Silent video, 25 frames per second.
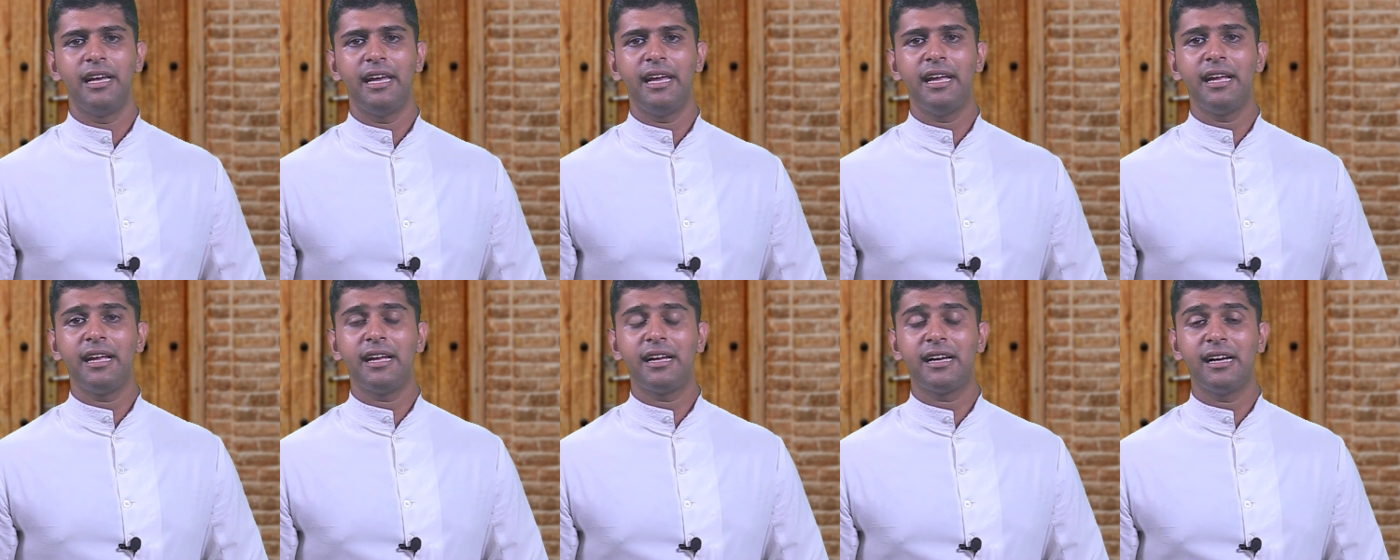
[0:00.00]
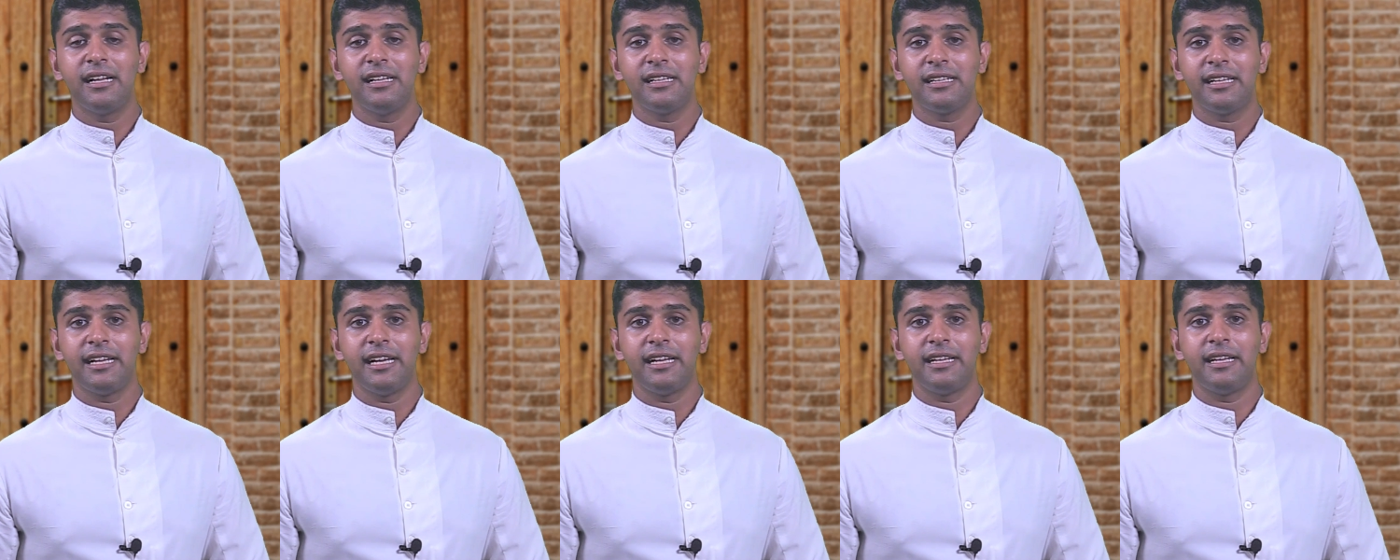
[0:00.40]

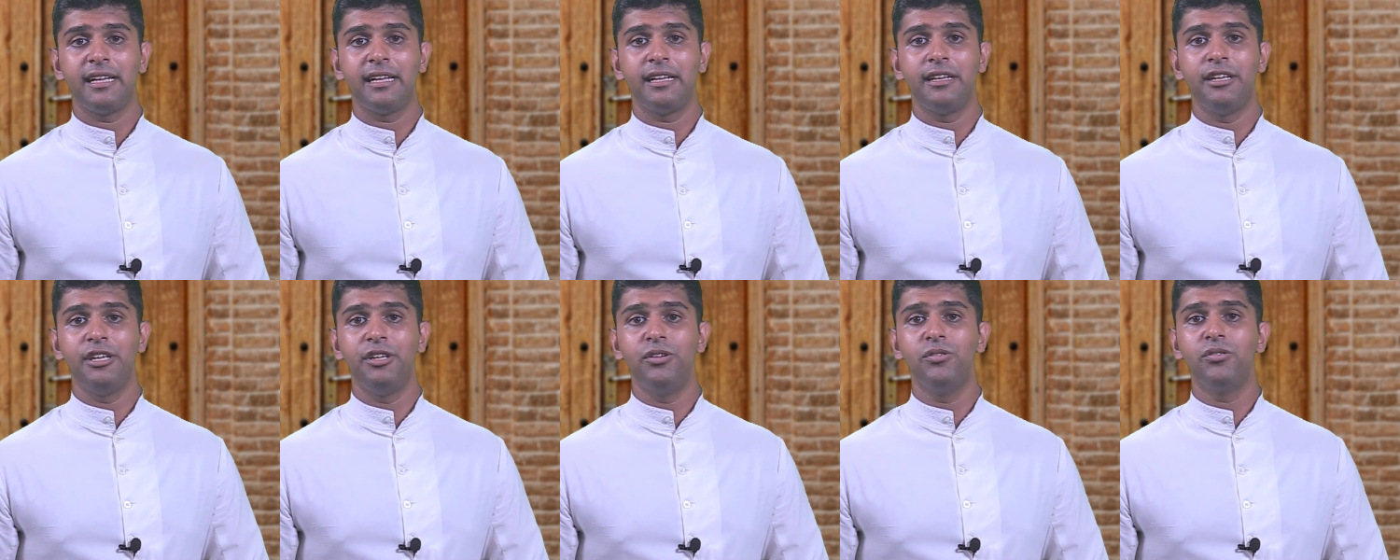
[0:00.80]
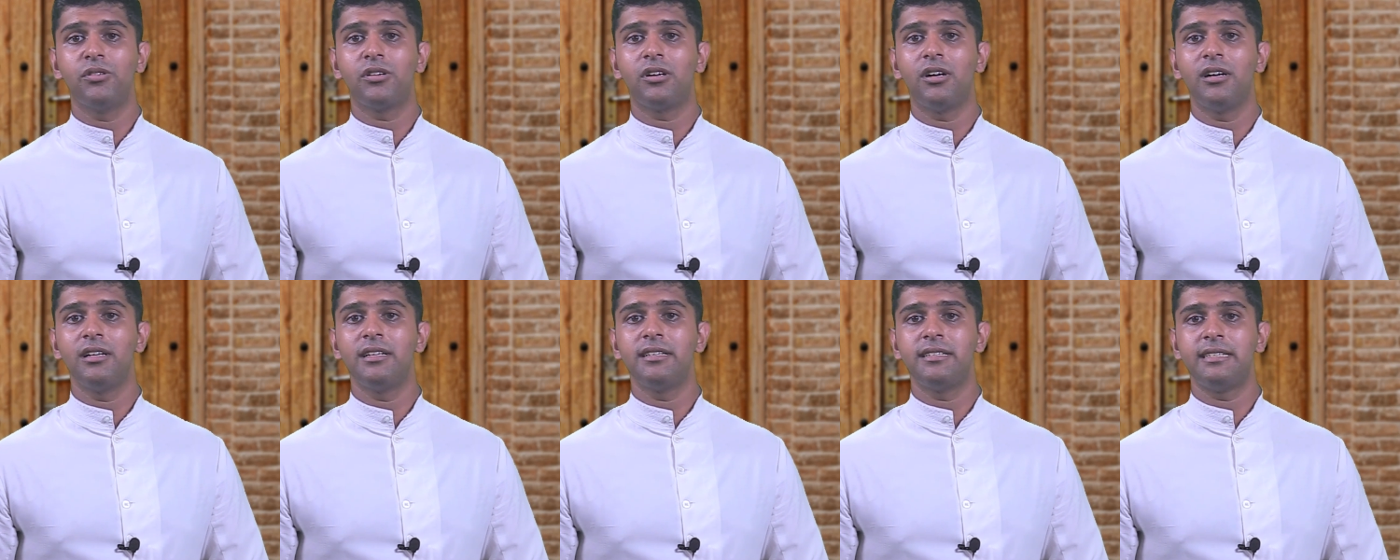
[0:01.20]
inculcating new
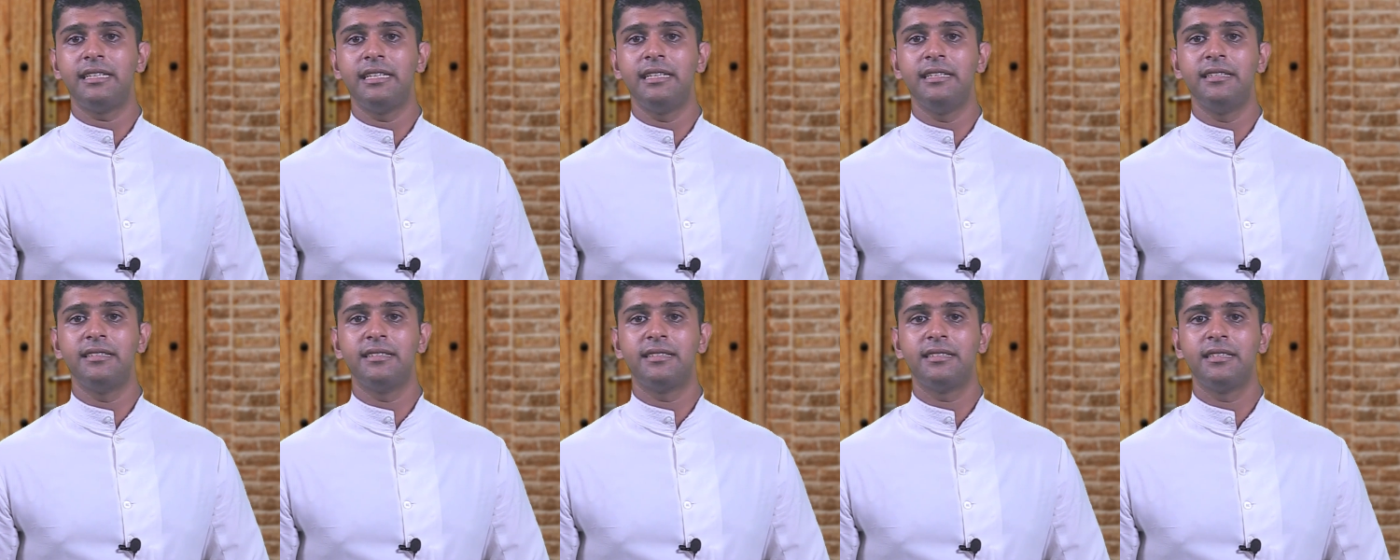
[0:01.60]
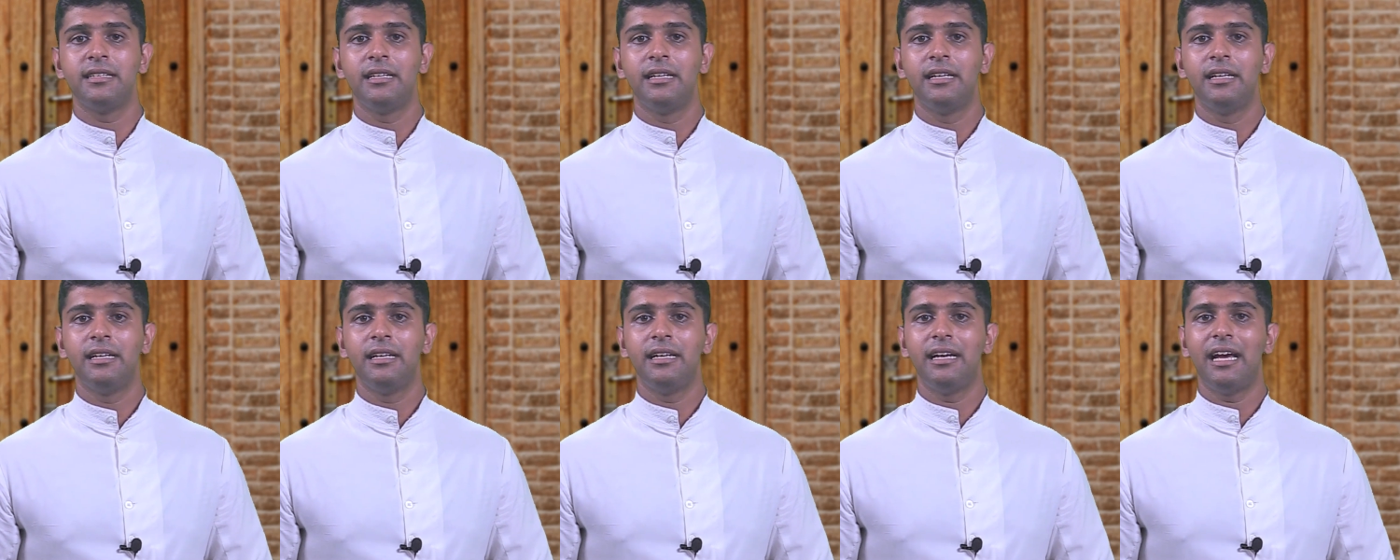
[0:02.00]
qualities,
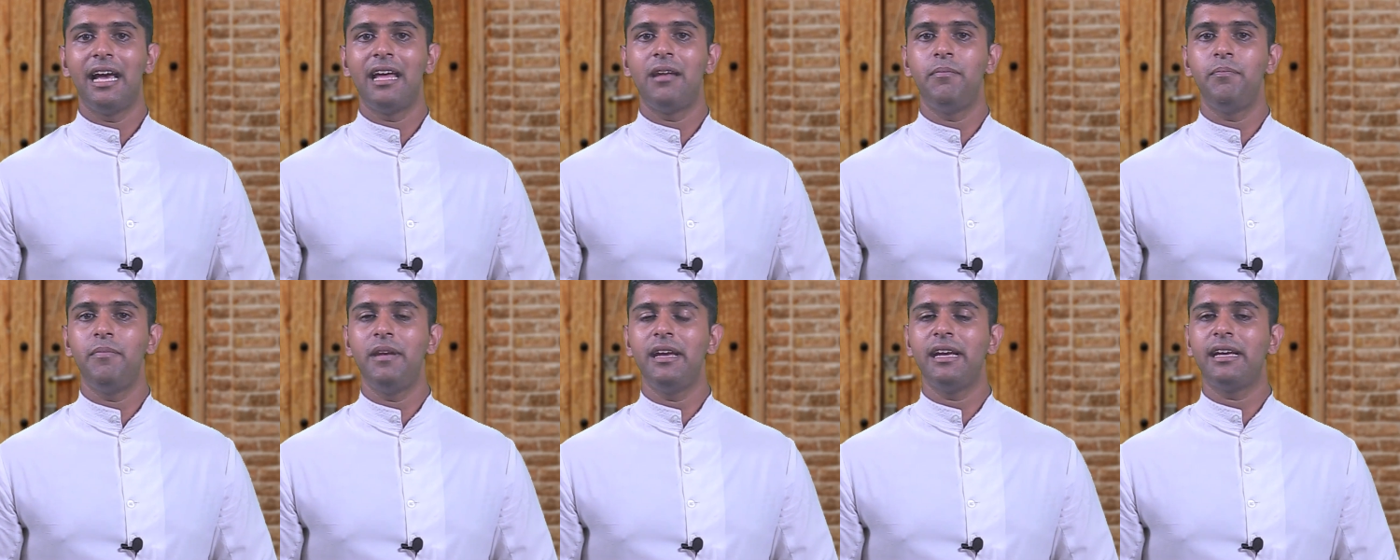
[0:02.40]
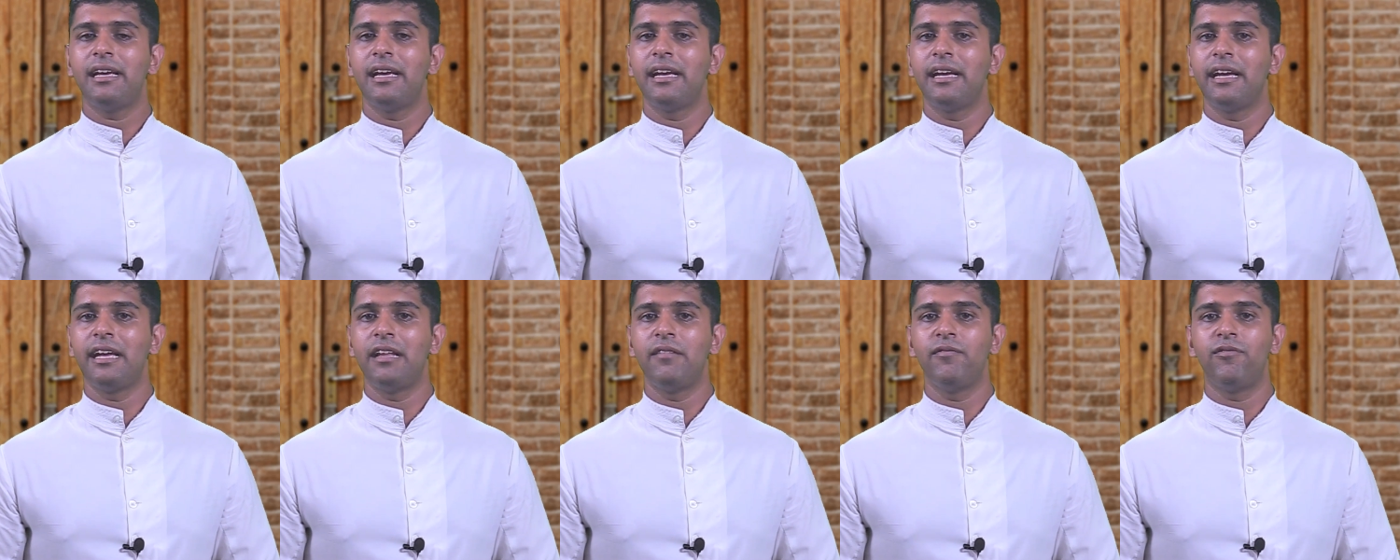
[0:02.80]
and
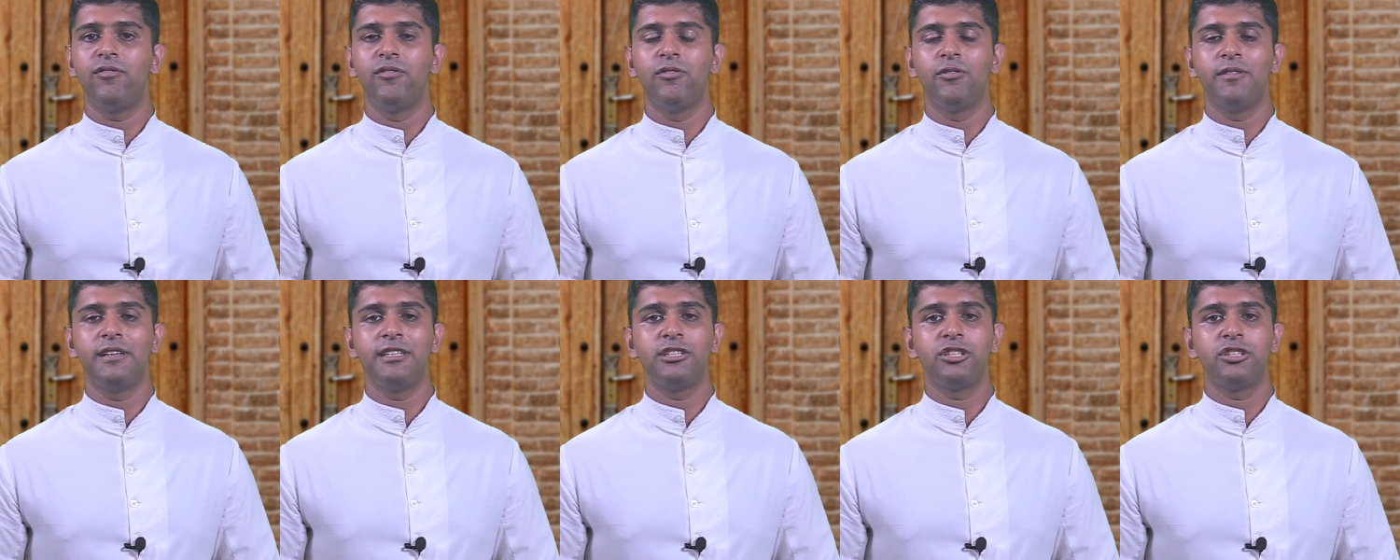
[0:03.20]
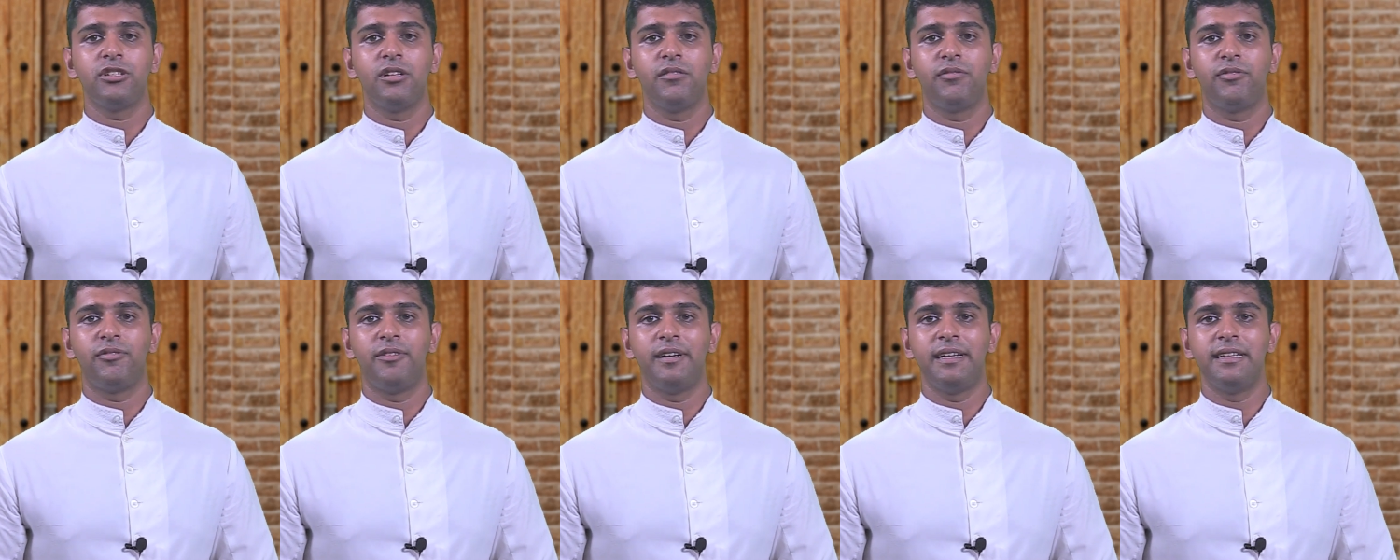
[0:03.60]
making
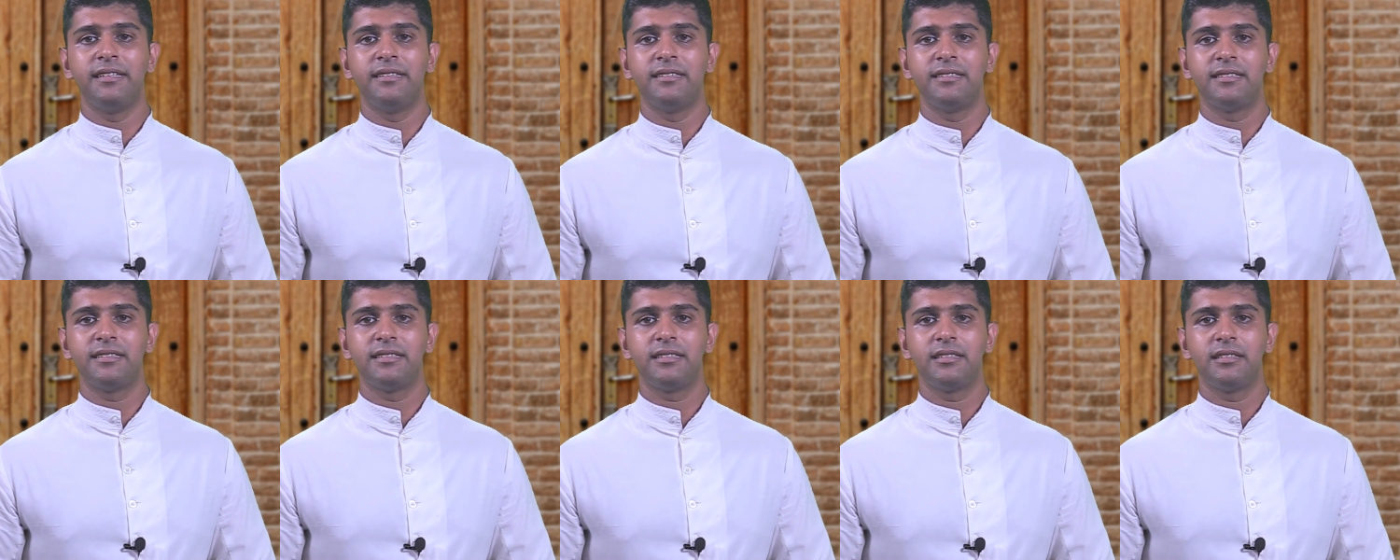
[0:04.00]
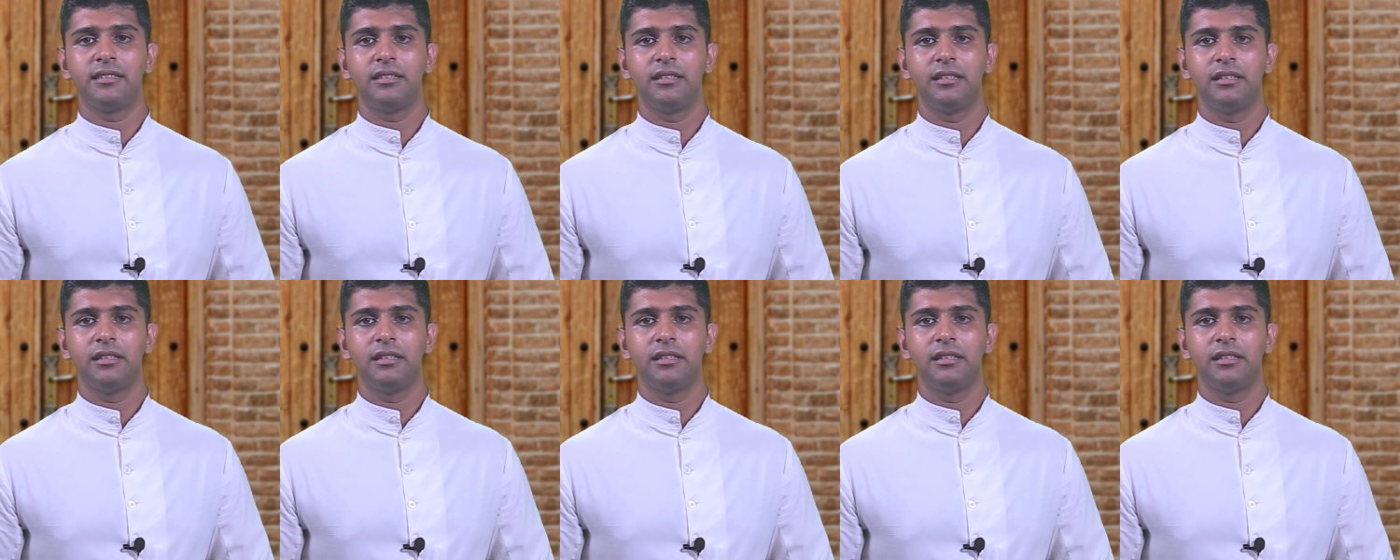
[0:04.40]
influential friends.